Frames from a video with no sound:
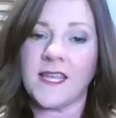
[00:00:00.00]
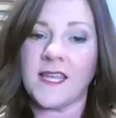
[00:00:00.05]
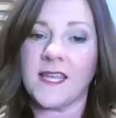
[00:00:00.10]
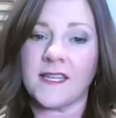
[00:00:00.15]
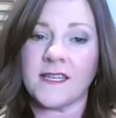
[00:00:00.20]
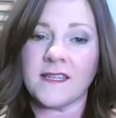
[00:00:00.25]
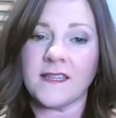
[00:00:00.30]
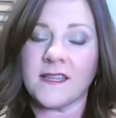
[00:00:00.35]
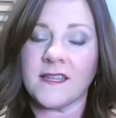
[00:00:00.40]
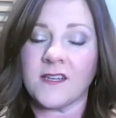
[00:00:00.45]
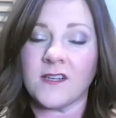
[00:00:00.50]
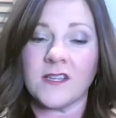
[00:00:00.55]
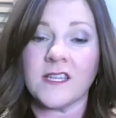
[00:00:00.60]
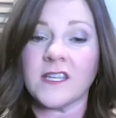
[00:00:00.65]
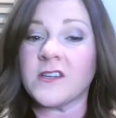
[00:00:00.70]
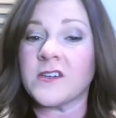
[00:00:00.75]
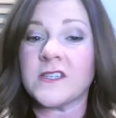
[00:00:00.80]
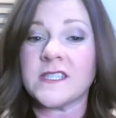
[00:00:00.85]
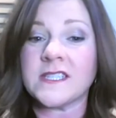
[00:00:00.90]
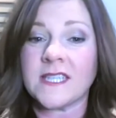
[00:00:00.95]
then their
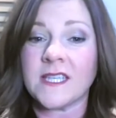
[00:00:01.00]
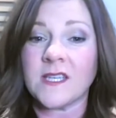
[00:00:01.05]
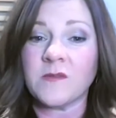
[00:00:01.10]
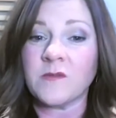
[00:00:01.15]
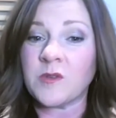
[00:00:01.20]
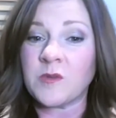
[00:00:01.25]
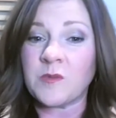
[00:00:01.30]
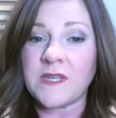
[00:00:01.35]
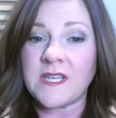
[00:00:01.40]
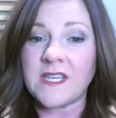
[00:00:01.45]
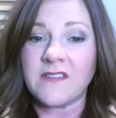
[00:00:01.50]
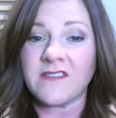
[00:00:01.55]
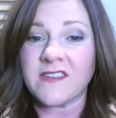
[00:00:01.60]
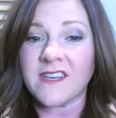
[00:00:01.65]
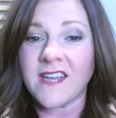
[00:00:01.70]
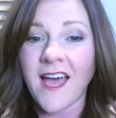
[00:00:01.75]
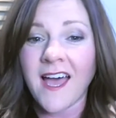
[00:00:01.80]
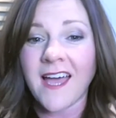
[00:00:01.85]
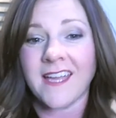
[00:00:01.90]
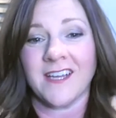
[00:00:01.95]
literacy would be even
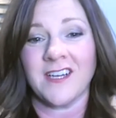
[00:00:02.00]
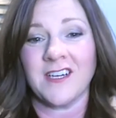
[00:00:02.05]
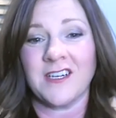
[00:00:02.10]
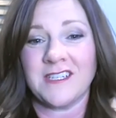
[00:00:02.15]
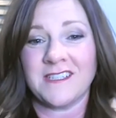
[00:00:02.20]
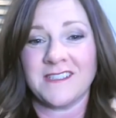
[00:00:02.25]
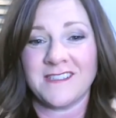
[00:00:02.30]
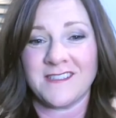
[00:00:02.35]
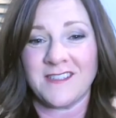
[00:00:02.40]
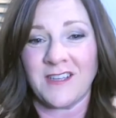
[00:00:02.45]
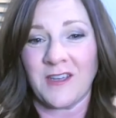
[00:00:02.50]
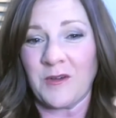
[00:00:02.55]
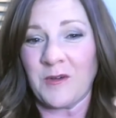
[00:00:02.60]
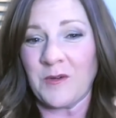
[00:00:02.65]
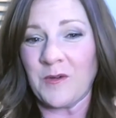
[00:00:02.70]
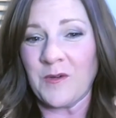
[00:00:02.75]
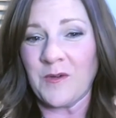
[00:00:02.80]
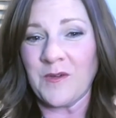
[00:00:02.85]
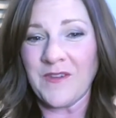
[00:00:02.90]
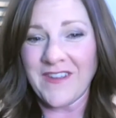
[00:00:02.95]
higher.
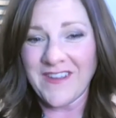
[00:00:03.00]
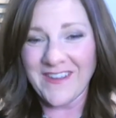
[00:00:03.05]
So,